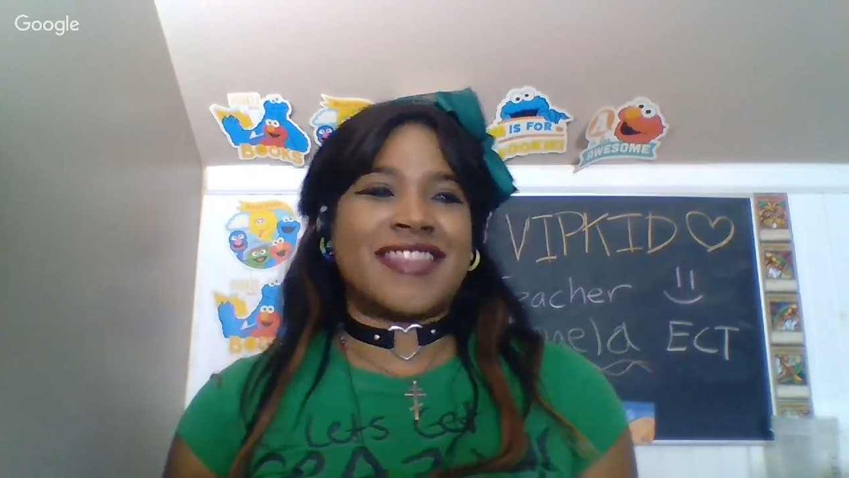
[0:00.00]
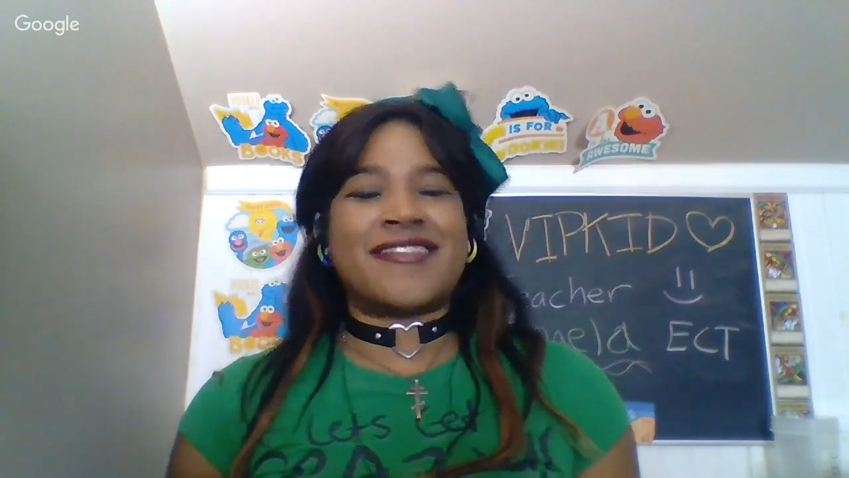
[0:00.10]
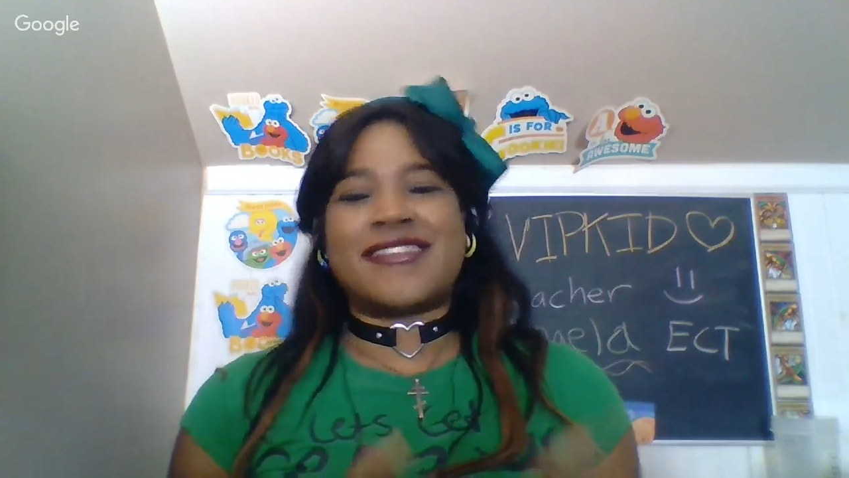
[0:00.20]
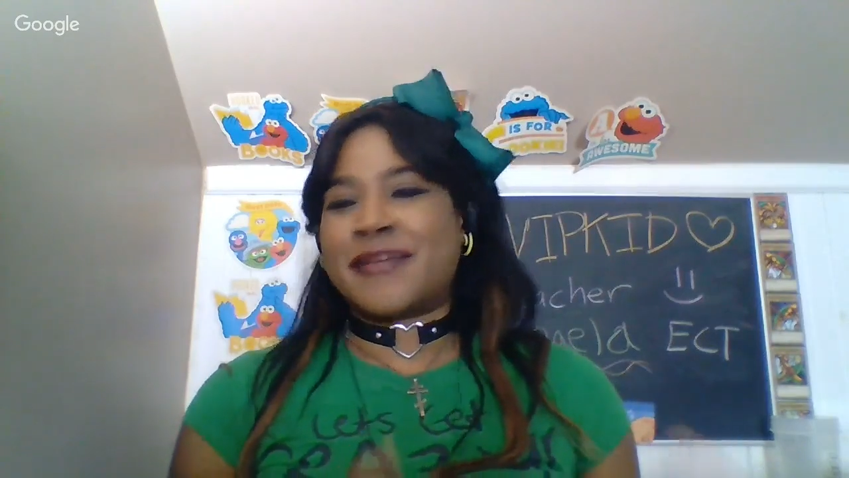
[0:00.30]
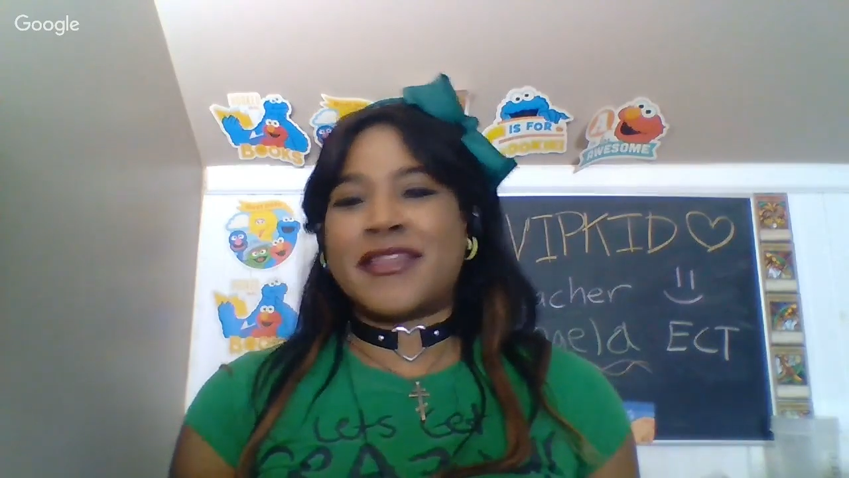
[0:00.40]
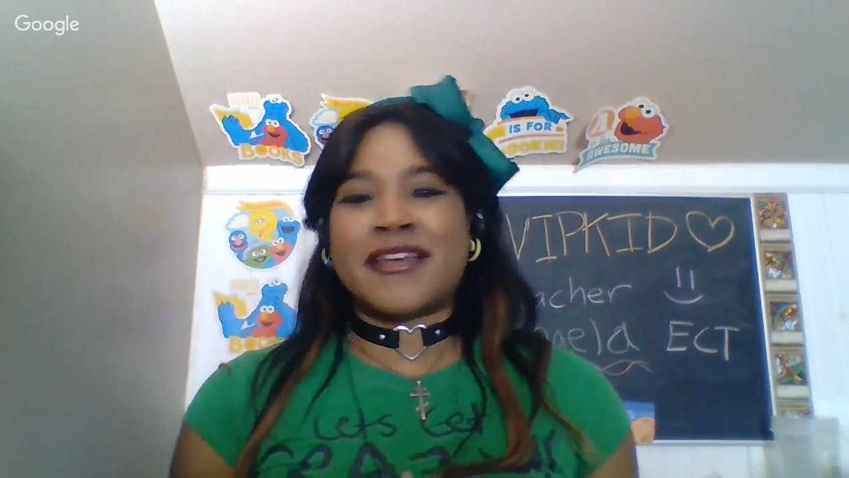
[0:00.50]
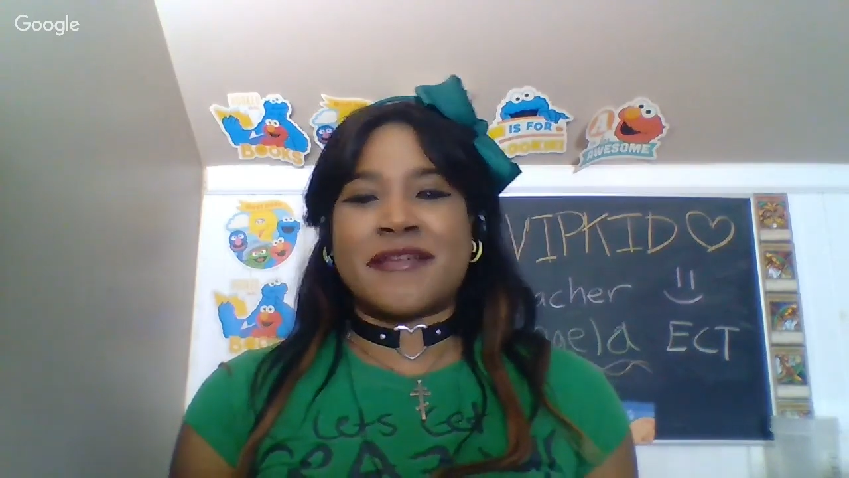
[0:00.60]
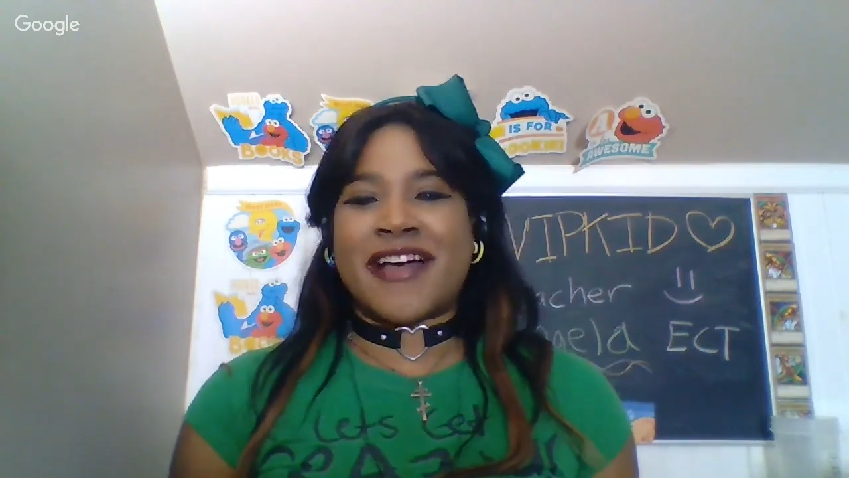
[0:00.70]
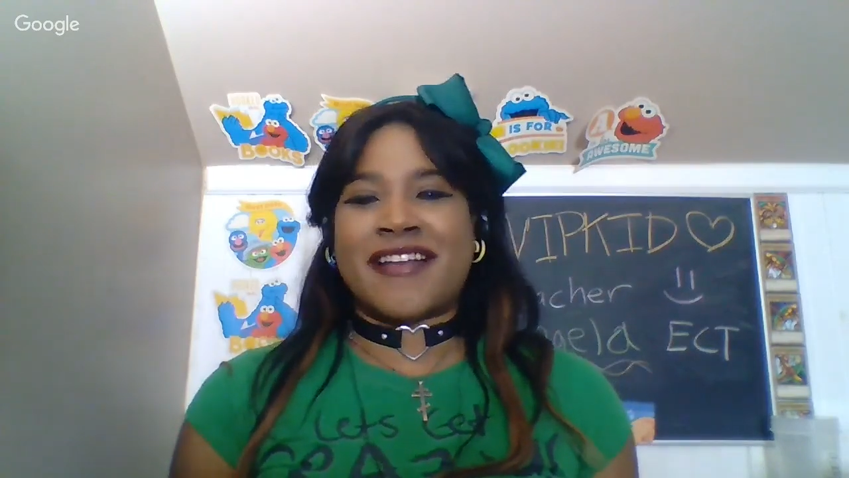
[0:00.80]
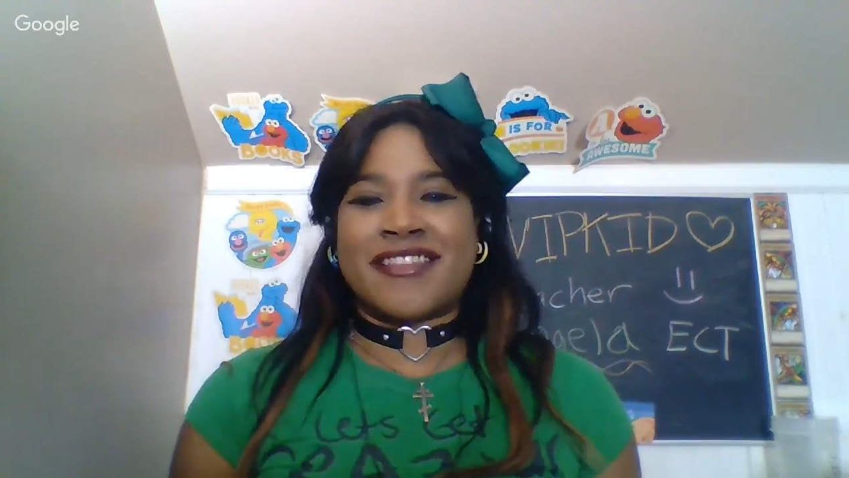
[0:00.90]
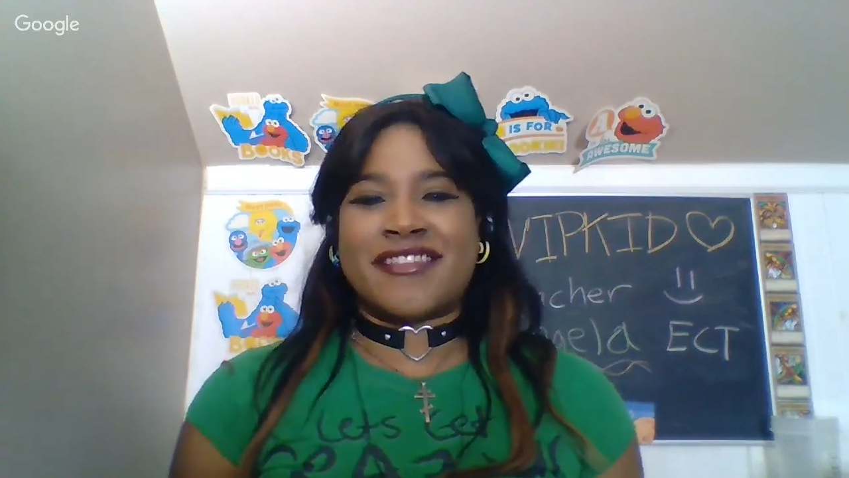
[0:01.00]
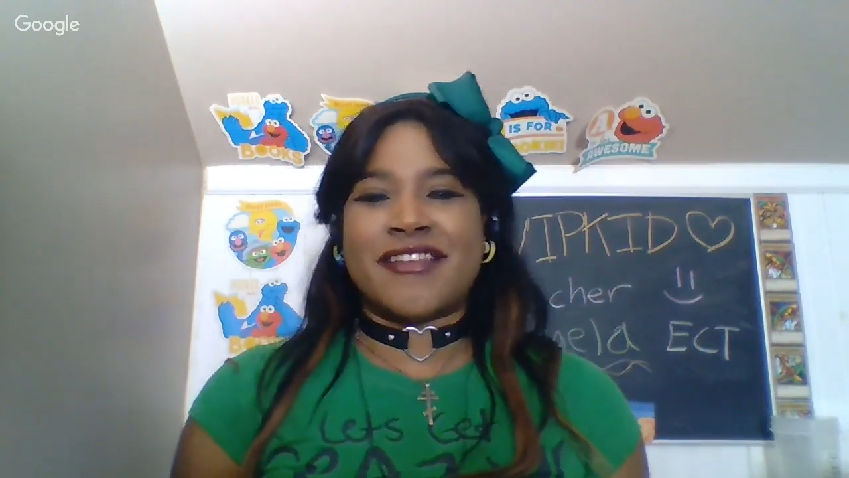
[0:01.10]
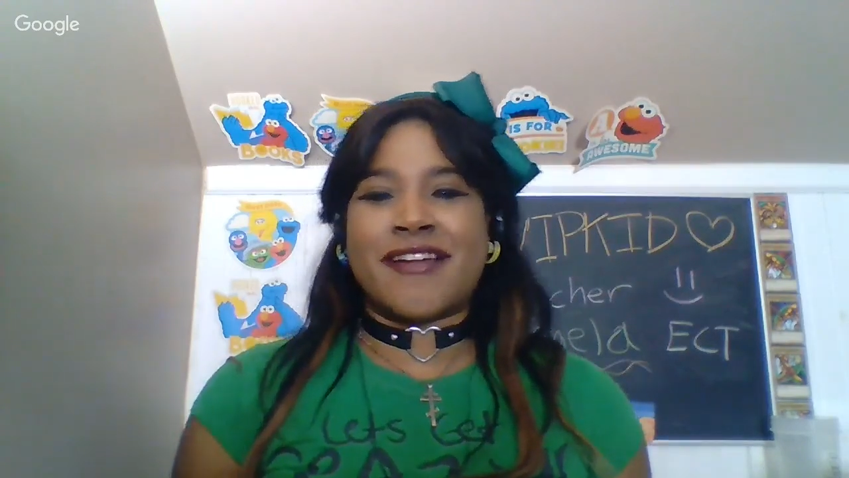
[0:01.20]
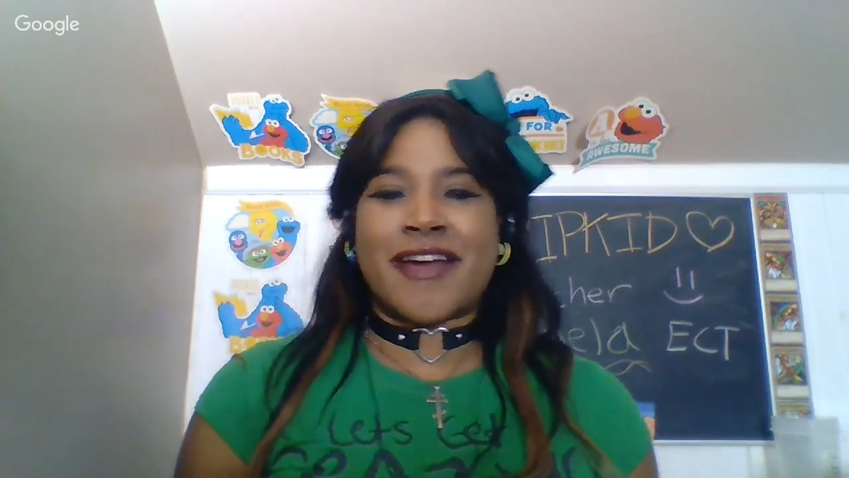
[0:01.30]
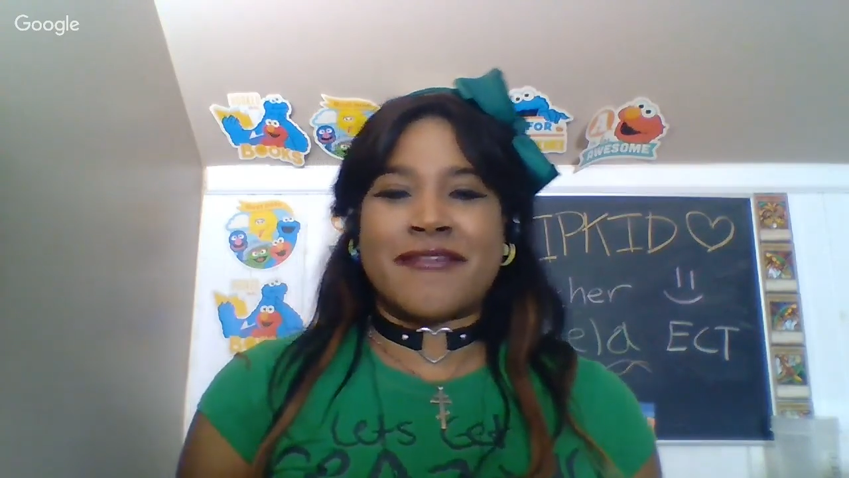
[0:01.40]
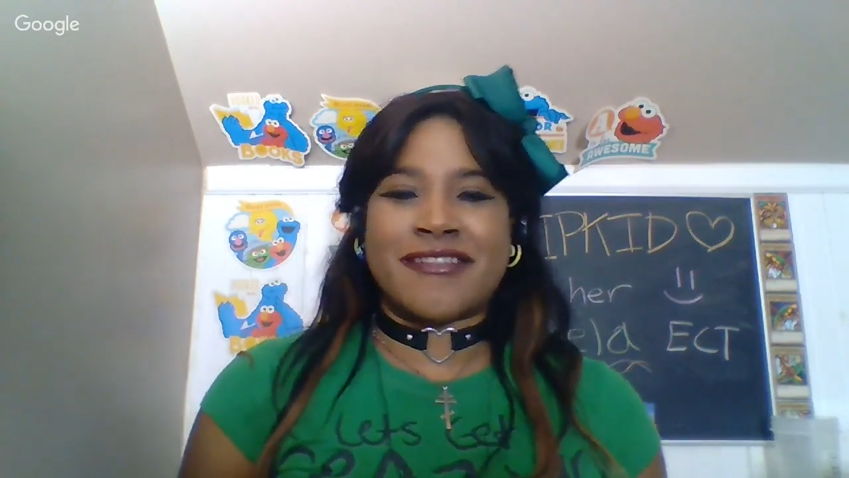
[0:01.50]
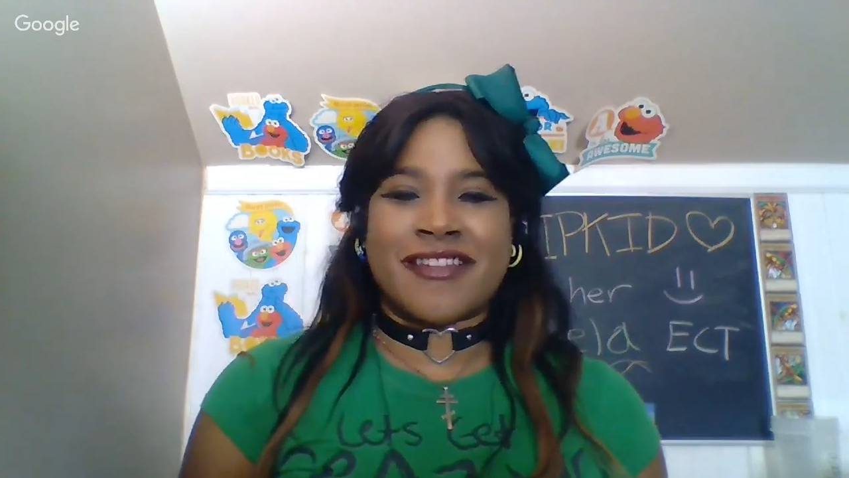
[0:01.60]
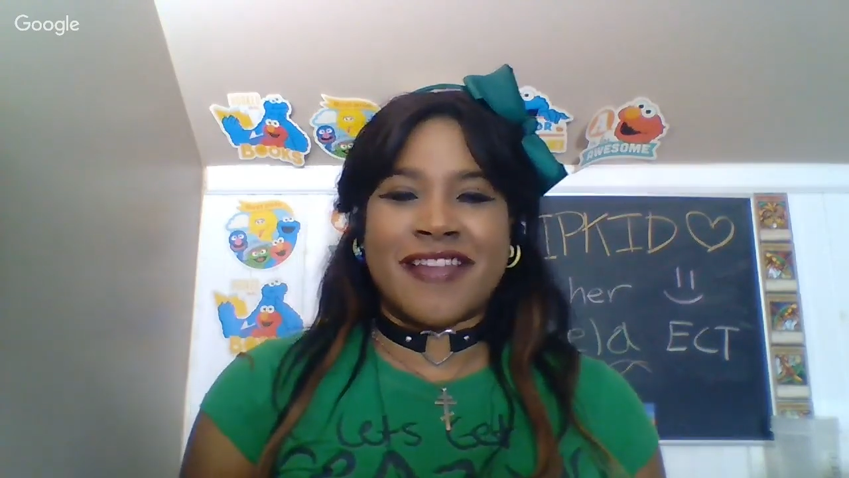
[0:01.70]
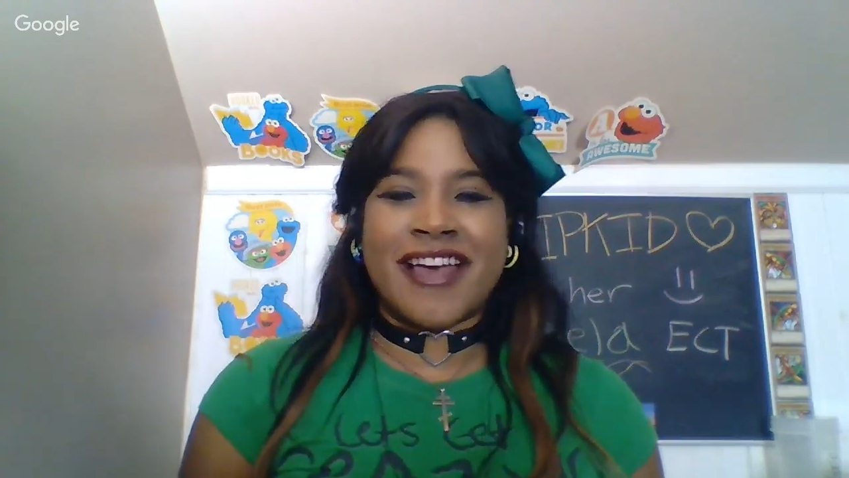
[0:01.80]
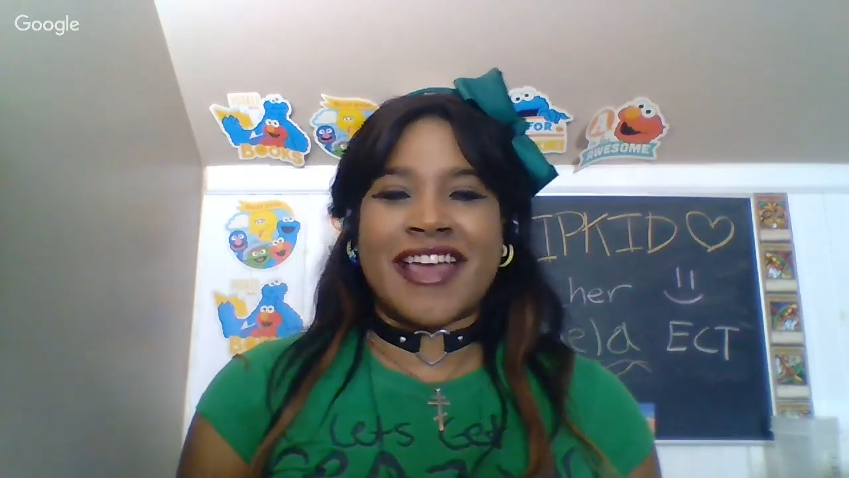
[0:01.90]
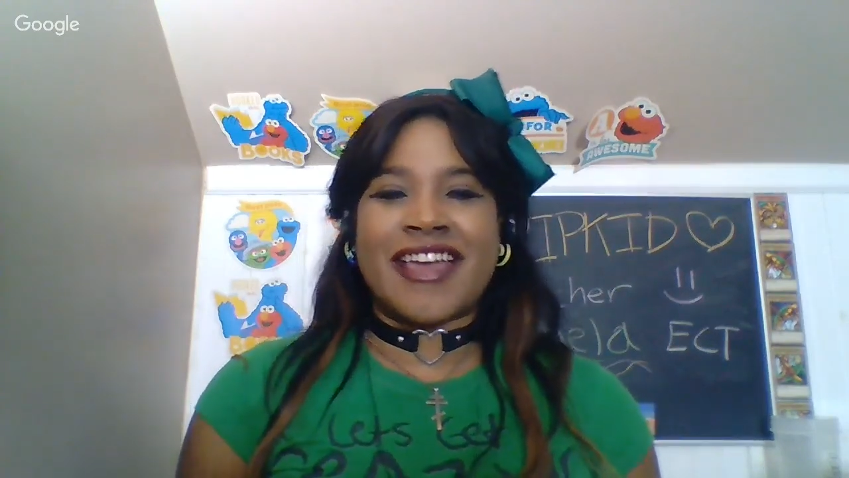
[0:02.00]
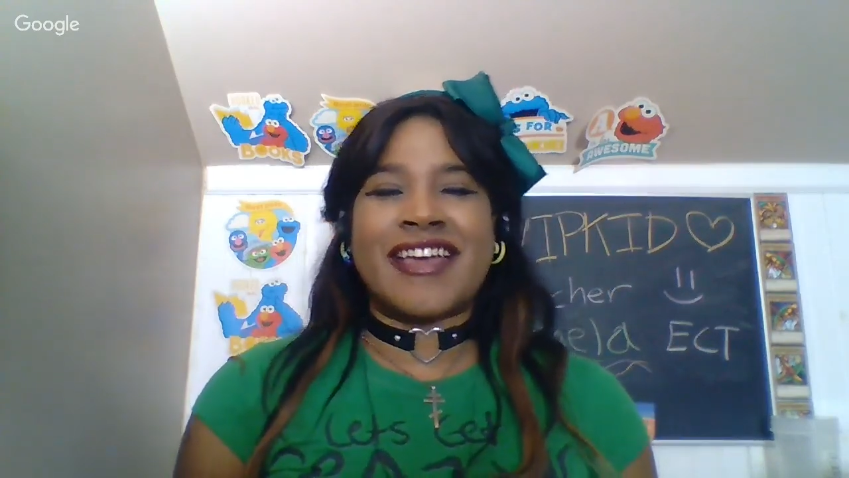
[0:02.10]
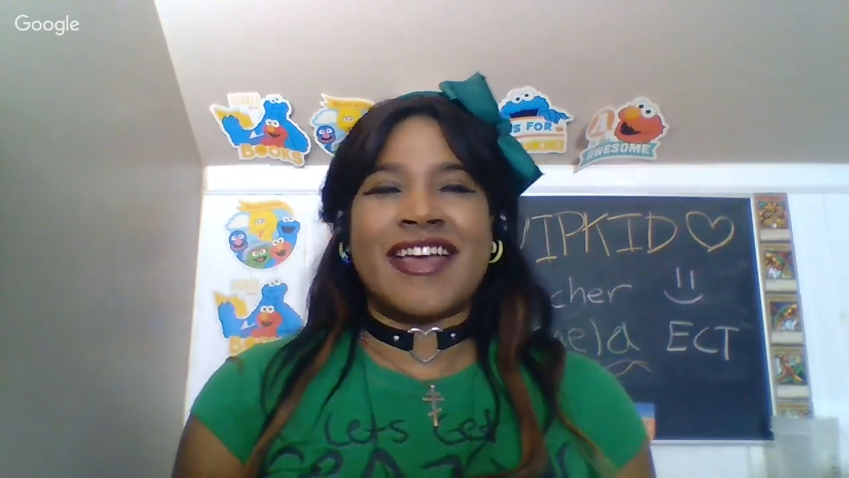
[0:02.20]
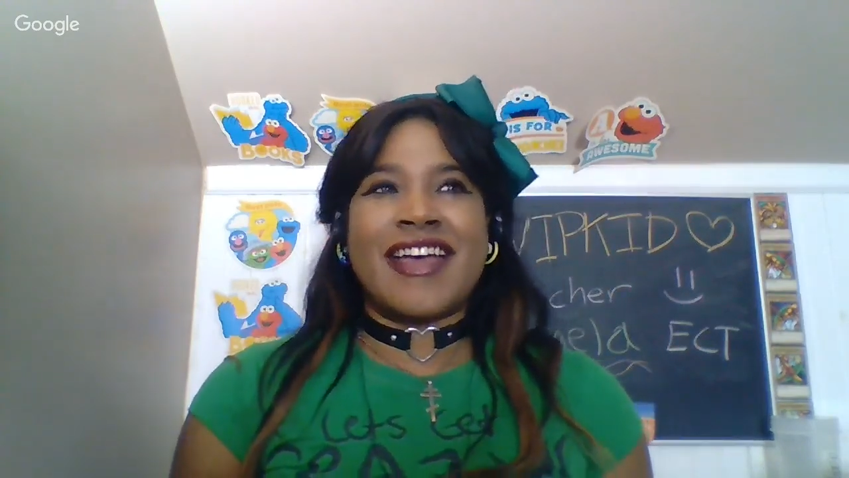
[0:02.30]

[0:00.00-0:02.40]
there's something about this show I really like.